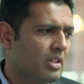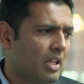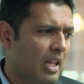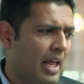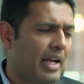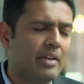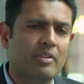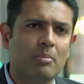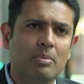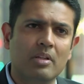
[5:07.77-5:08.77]
that the lack of
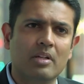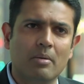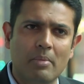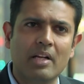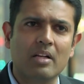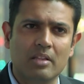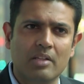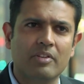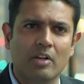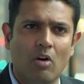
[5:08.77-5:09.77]
an ability to make a
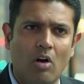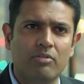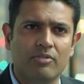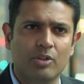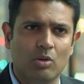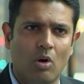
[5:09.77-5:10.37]
living off of your